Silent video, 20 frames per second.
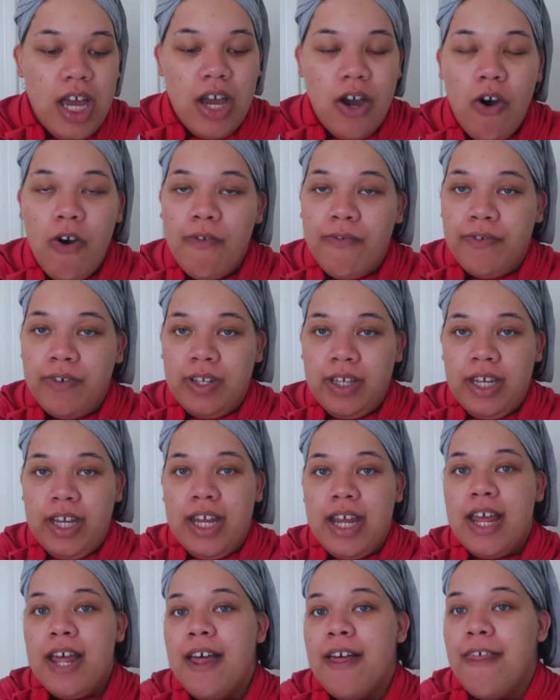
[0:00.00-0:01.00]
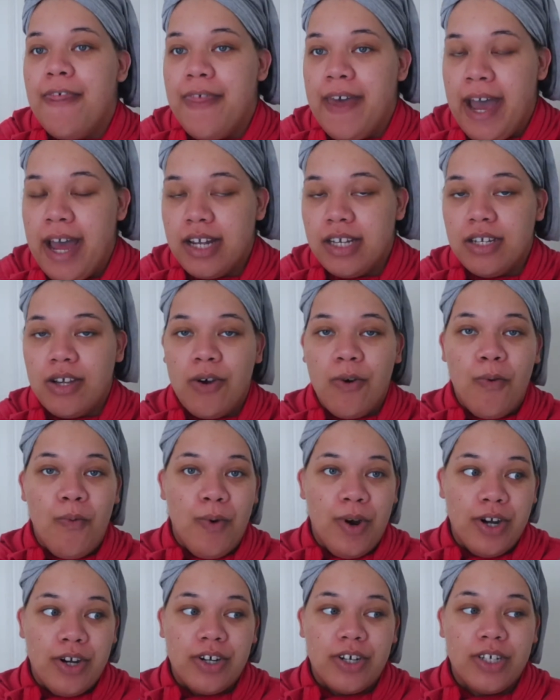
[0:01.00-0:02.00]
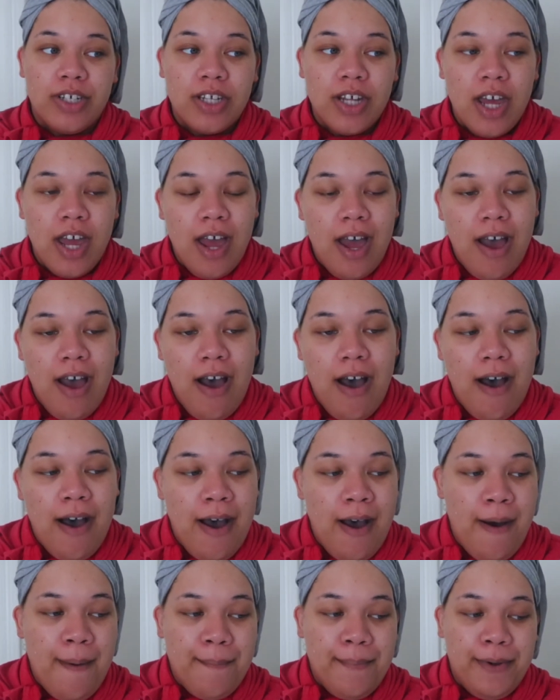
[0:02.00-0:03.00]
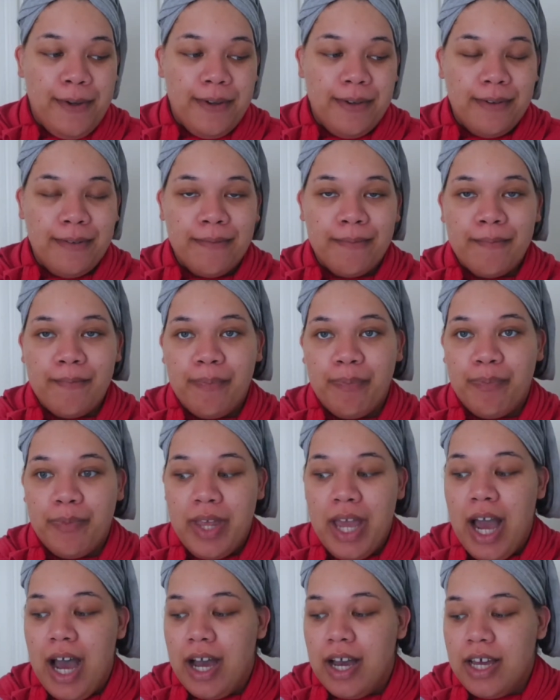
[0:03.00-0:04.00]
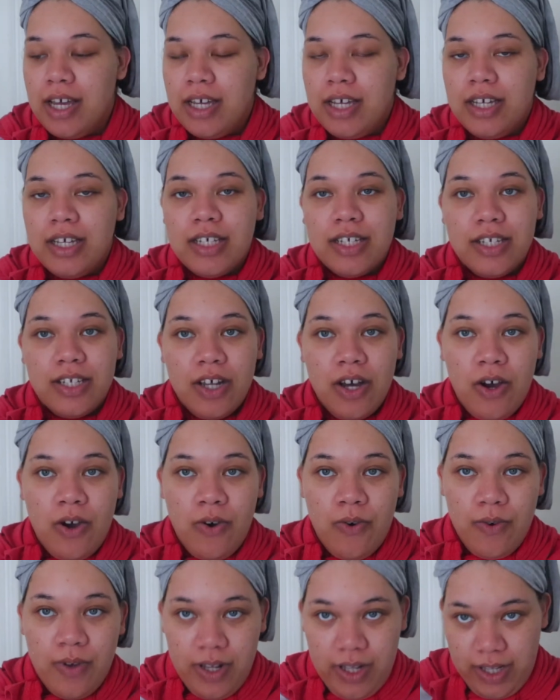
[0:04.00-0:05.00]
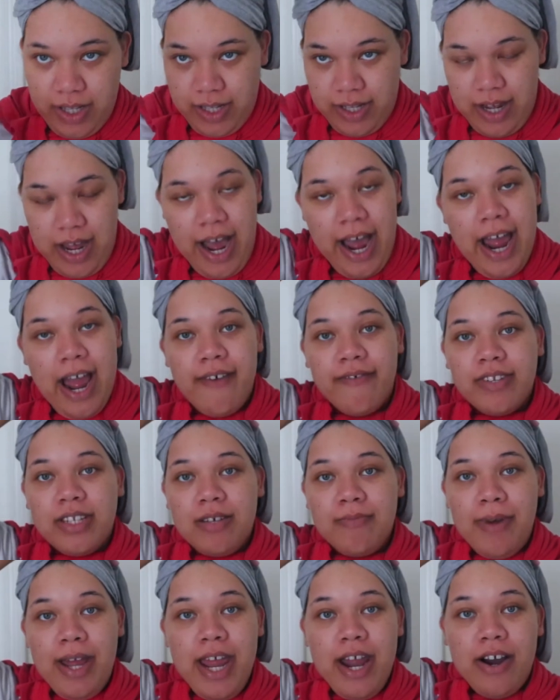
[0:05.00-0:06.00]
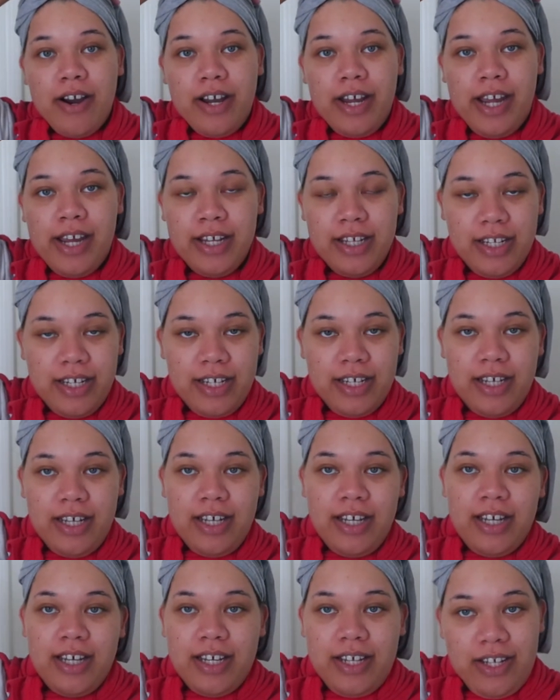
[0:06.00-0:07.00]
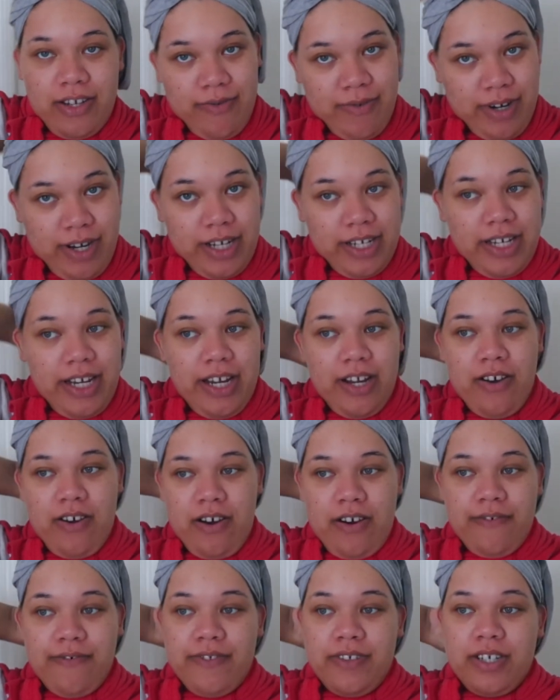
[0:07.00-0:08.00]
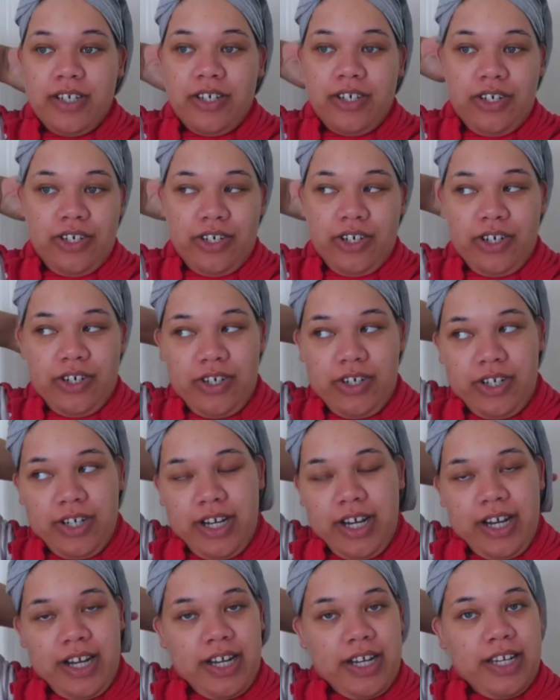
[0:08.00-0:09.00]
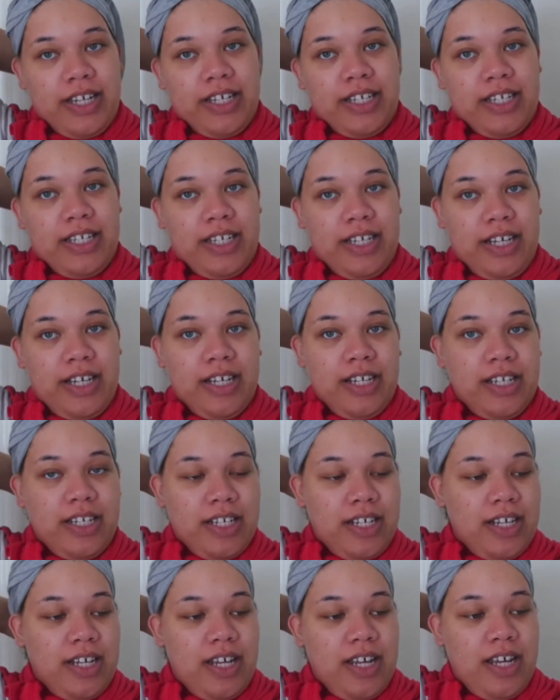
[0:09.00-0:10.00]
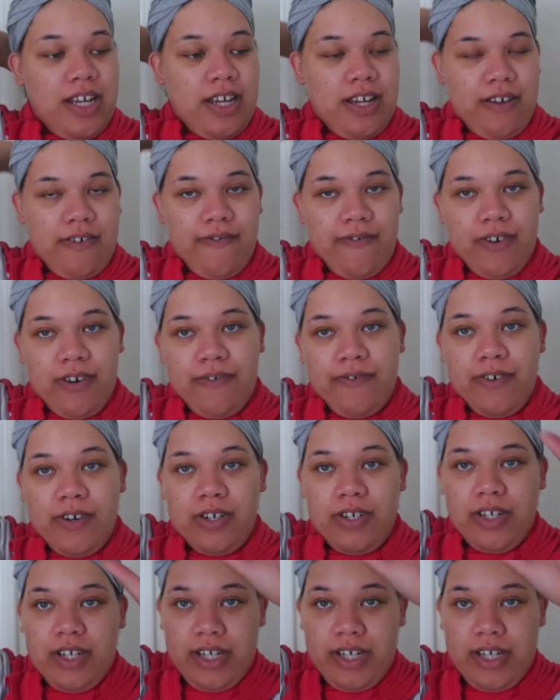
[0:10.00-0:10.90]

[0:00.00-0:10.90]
Hopefully that works. Um, yeah, so I haven't seen my hair yet. So I'm going to take off this shirt and see it for the first